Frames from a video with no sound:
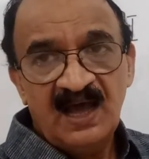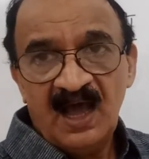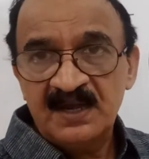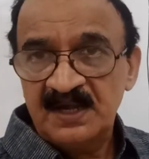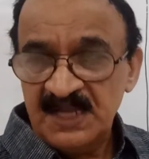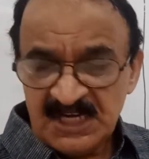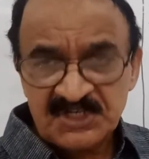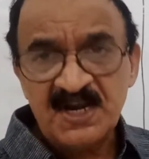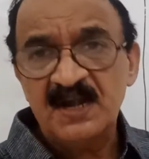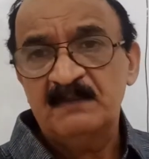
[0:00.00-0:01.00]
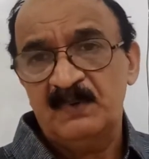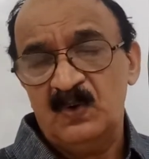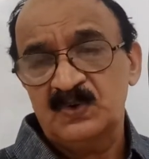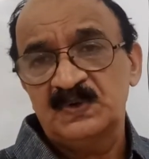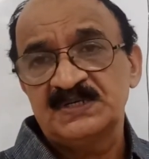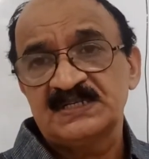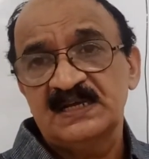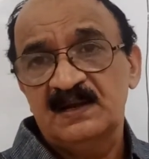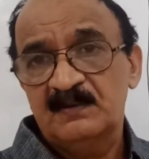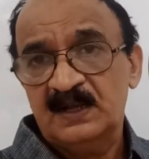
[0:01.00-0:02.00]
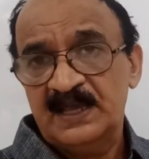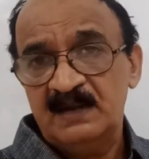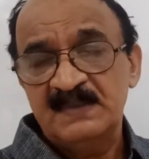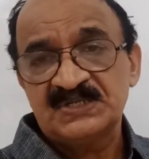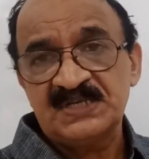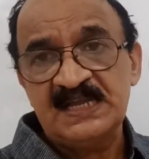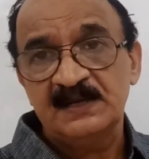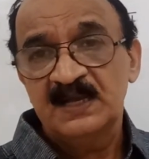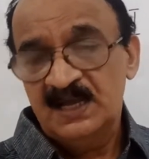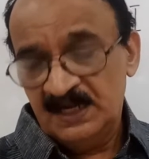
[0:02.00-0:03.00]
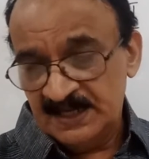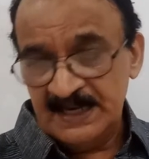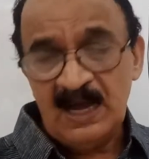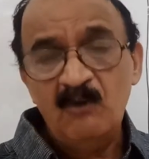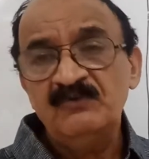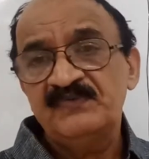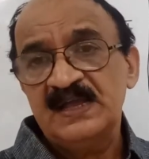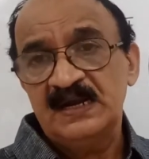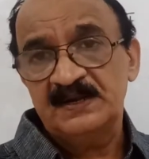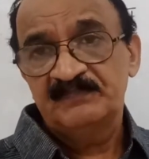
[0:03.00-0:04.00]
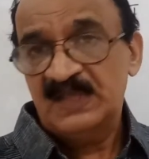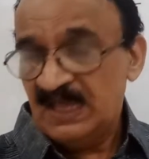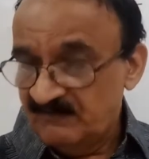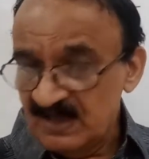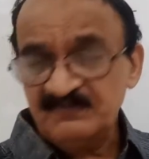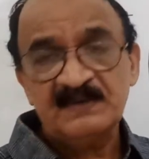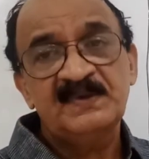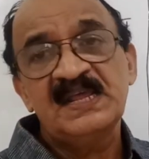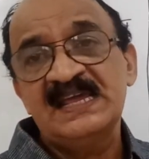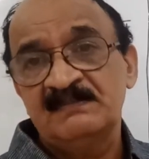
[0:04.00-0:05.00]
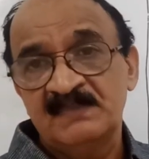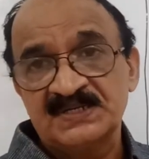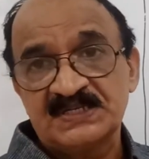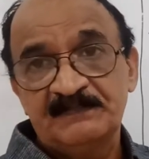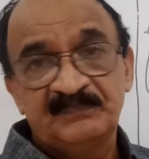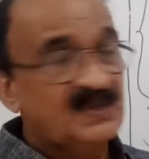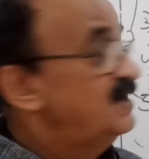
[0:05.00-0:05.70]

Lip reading: and deshielded protons can be seen in the downfield away from TMS.